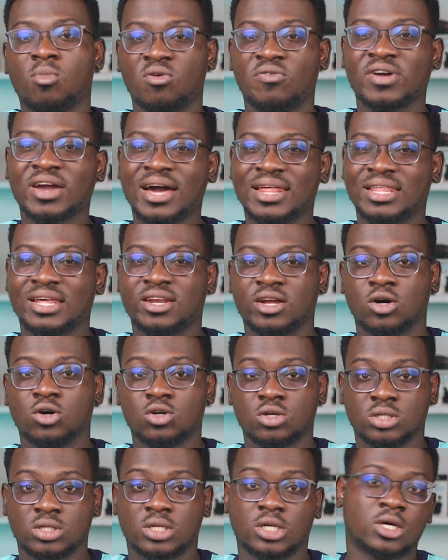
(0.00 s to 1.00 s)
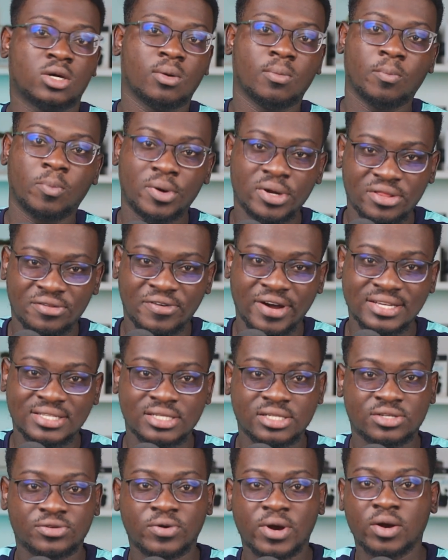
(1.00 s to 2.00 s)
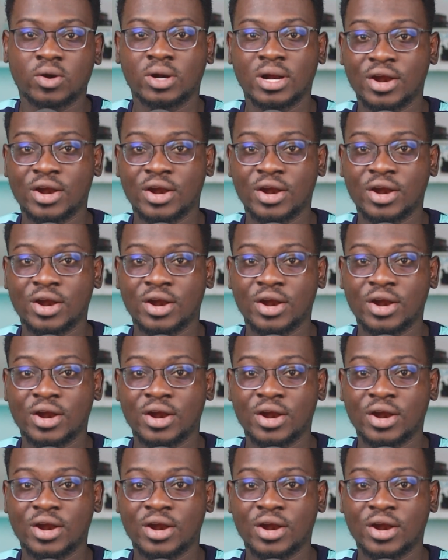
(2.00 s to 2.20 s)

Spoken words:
Moving under the hood, both devices run